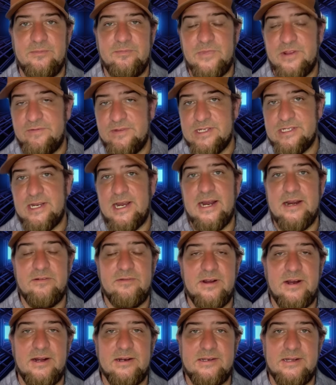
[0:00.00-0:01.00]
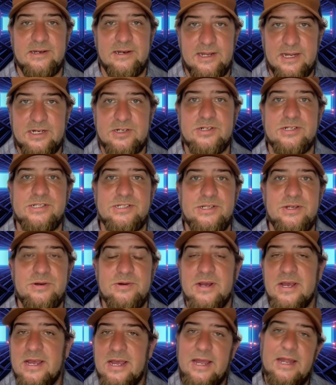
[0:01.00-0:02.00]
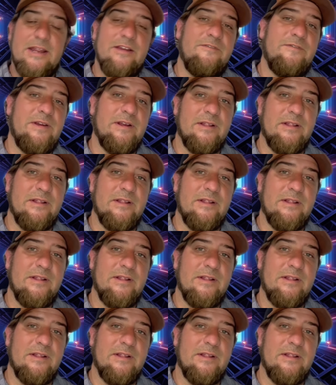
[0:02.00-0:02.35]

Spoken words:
If this kind of content interests you and you feel